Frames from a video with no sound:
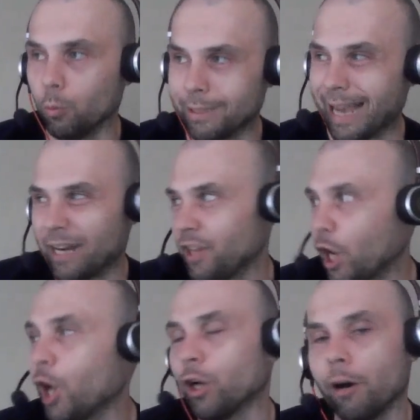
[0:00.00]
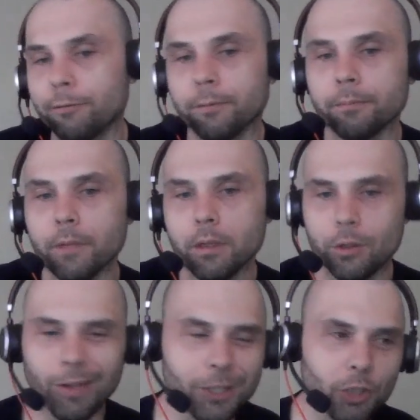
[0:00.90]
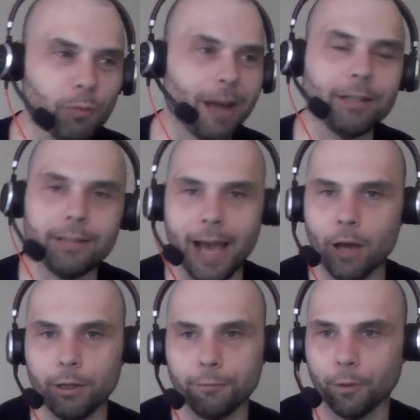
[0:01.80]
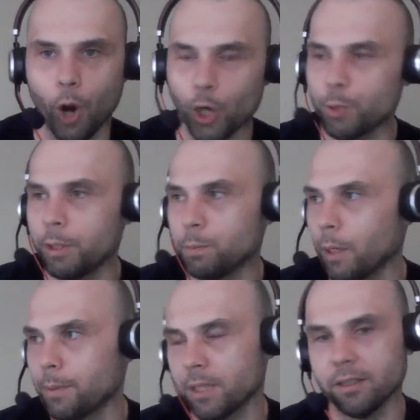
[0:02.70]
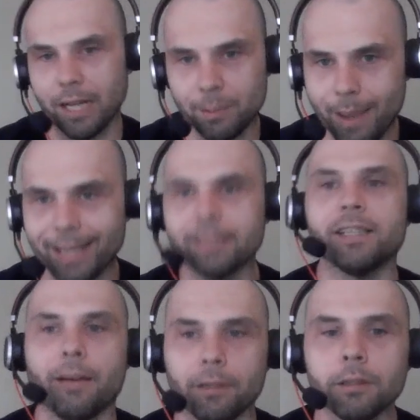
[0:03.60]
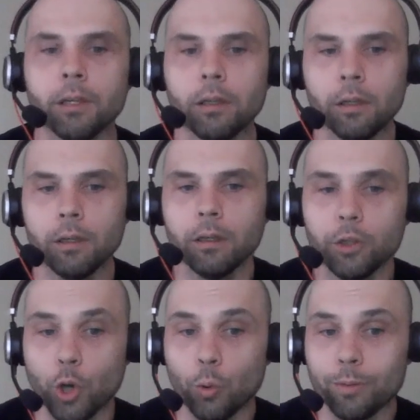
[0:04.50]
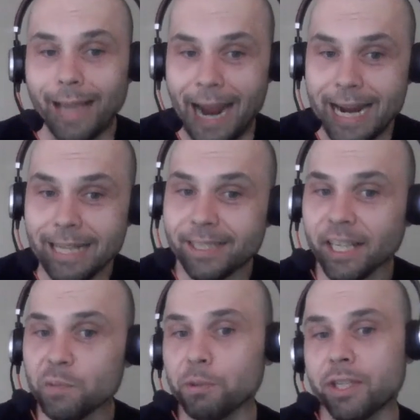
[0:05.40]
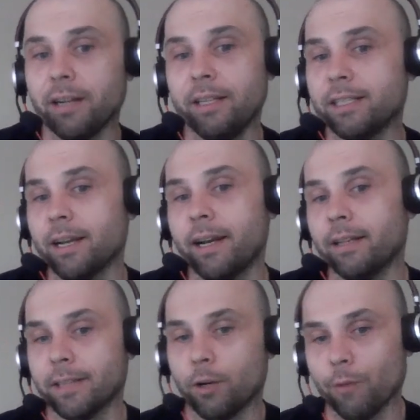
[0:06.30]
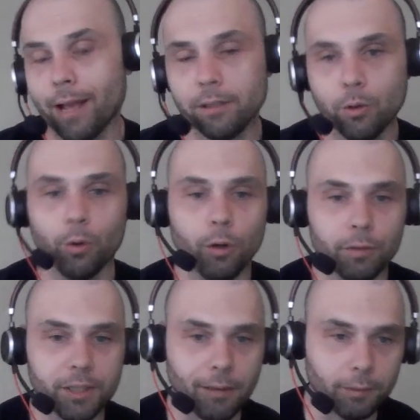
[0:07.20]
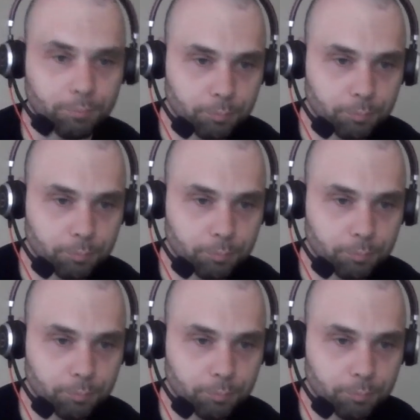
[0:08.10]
was kind of the cutoff. So let's just round it down, and for argument's purposes, let's make it 7. So 86% of these tight ends had a RAS score over 7.